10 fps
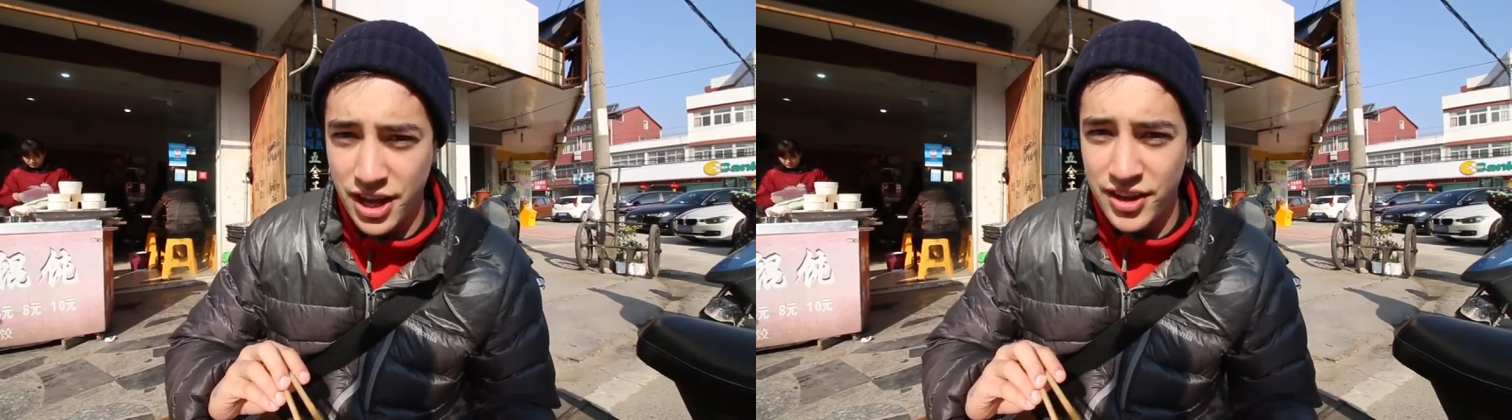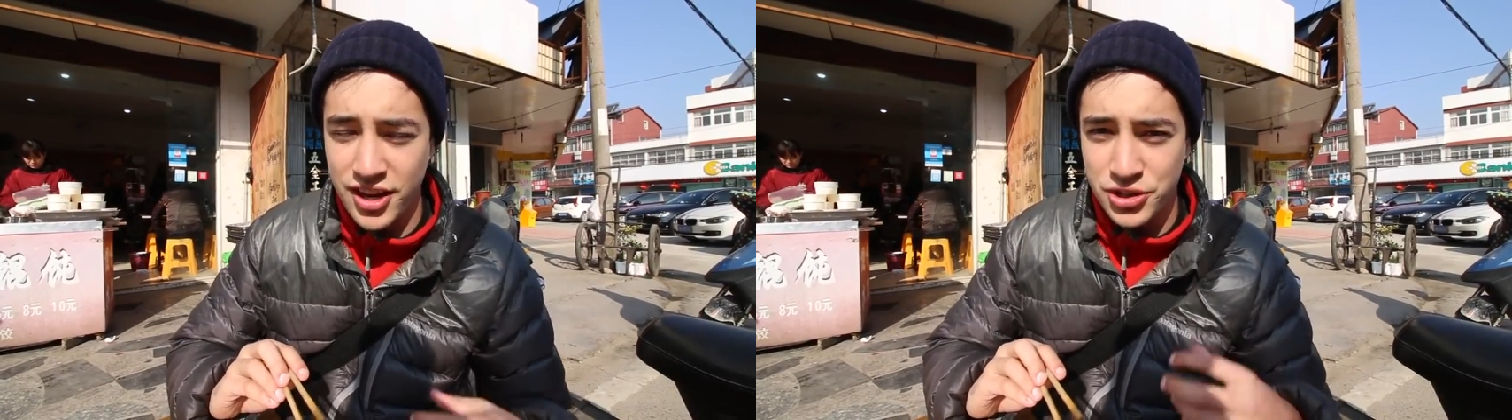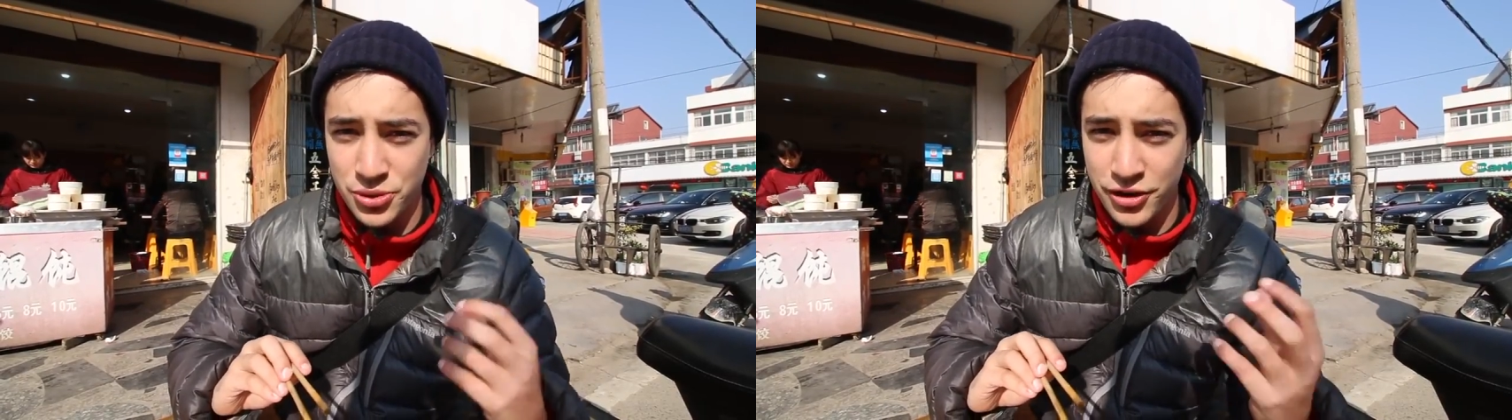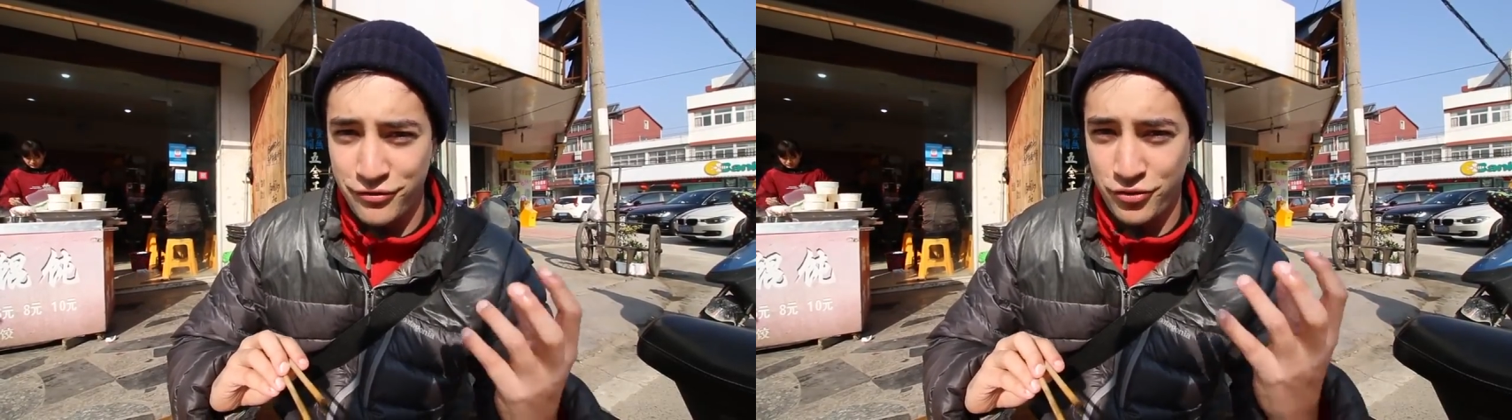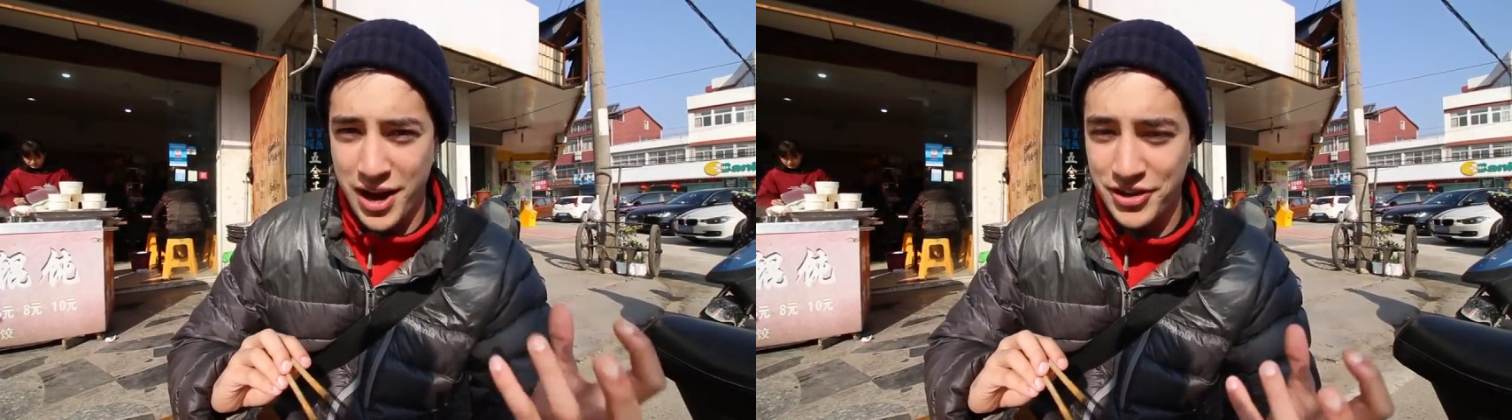and then it sort
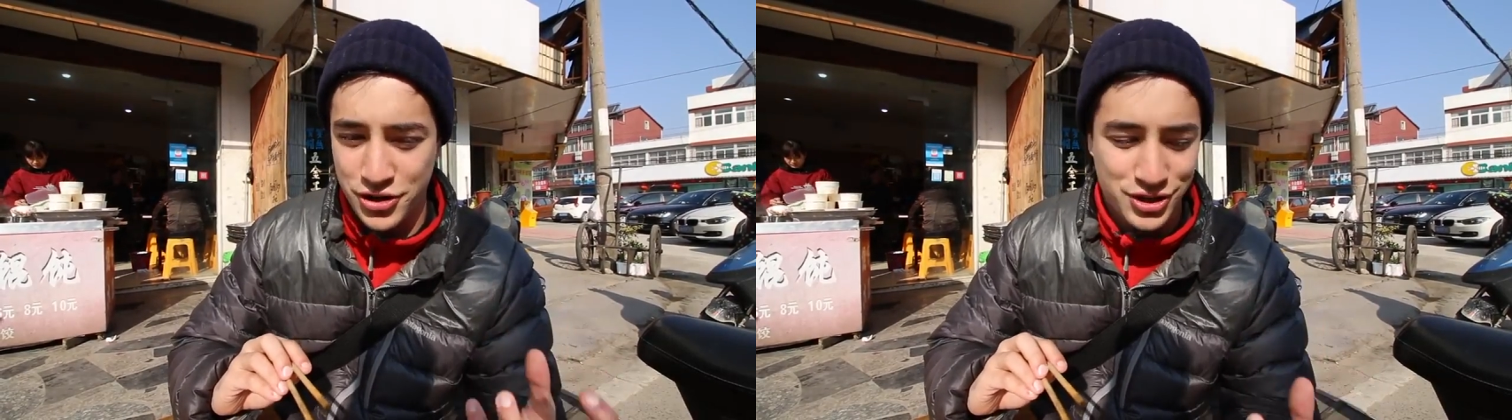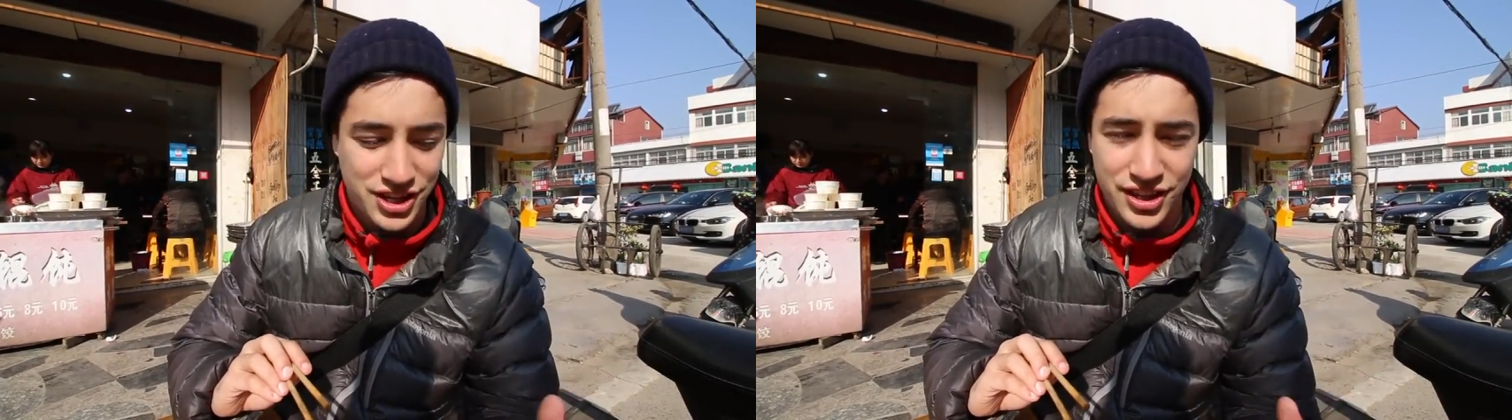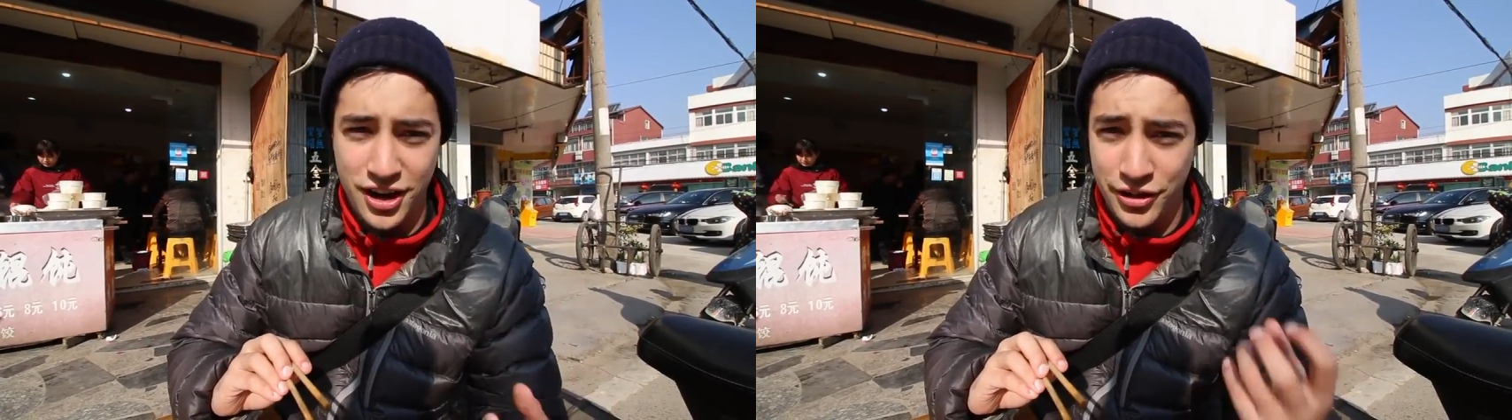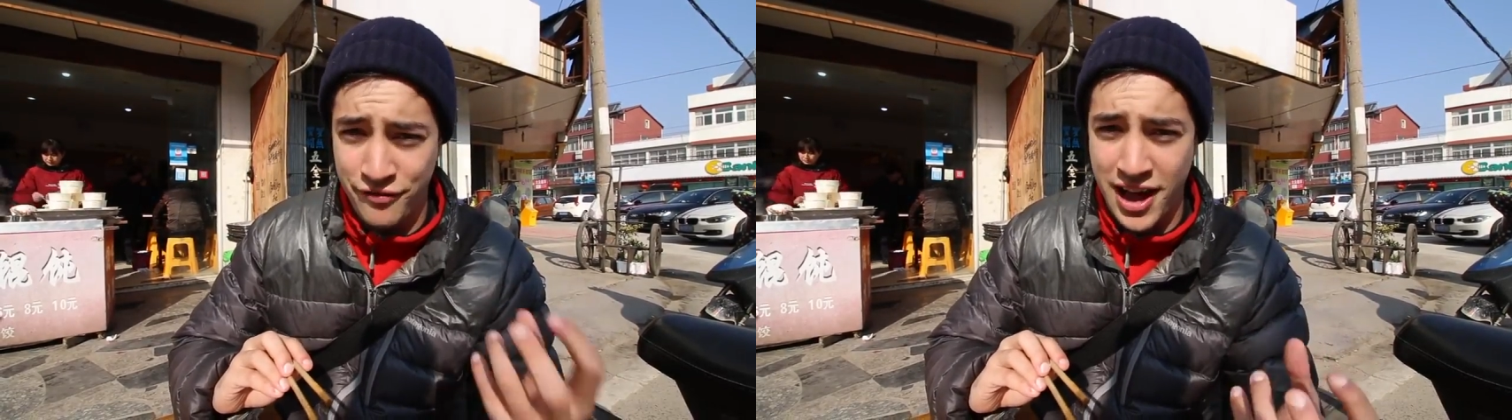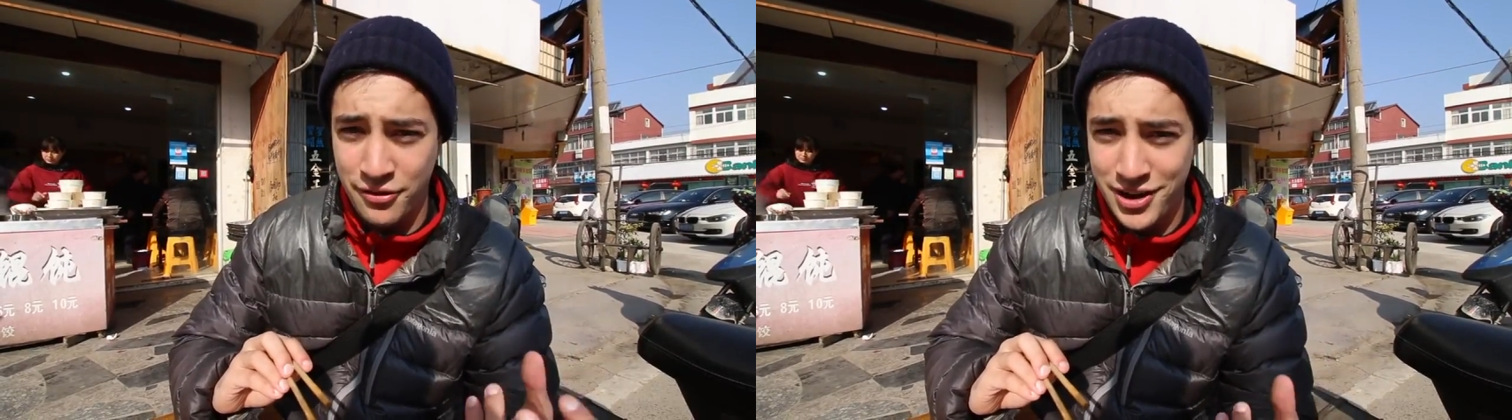of renders in there, the
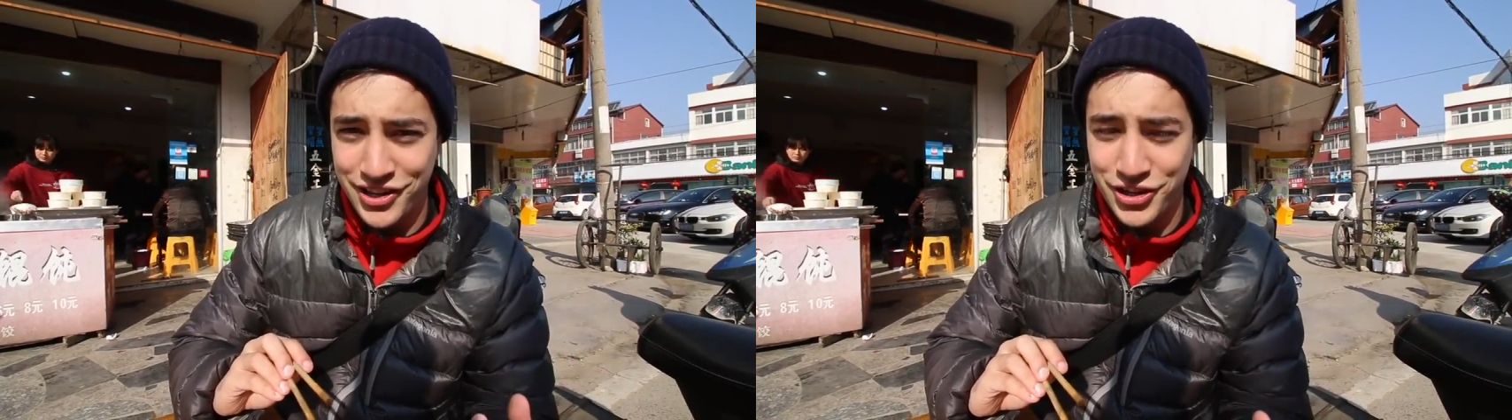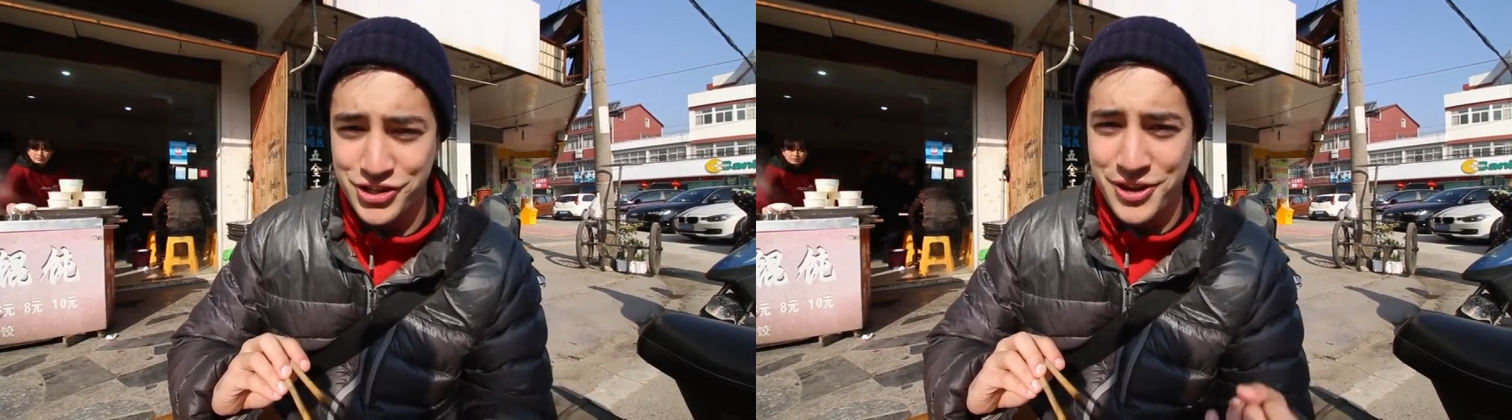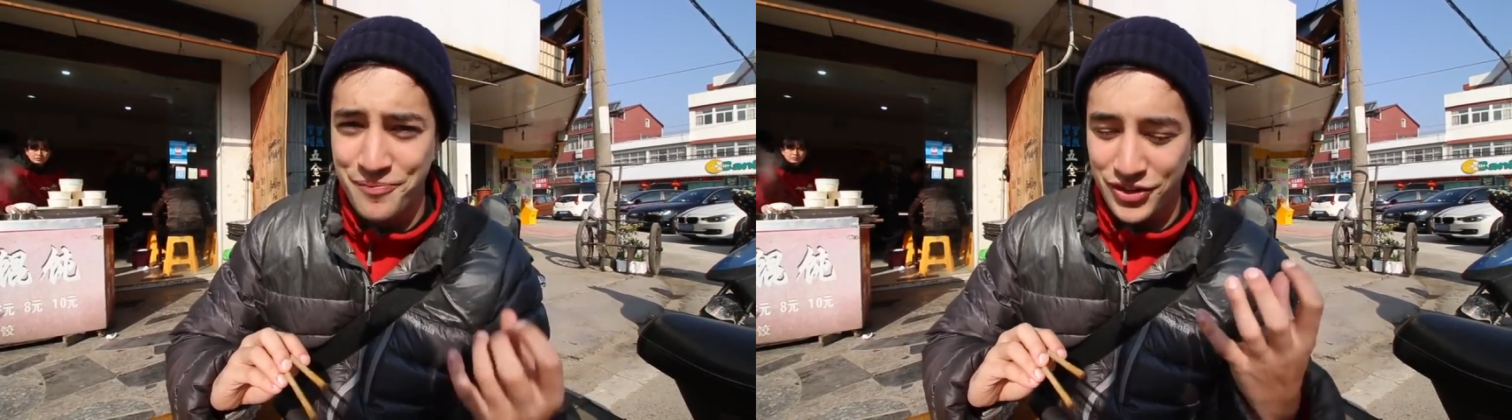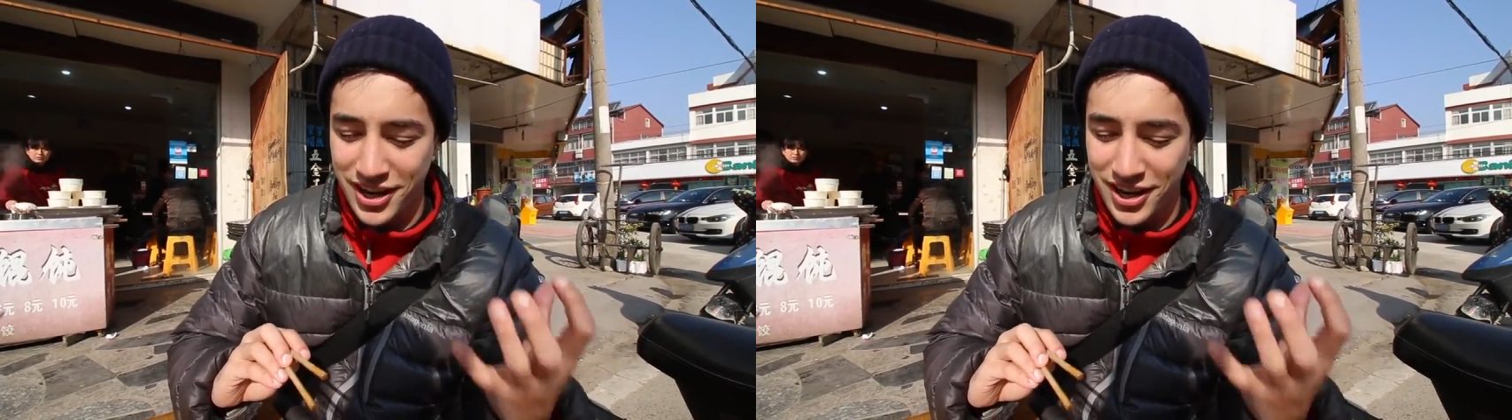fat renders,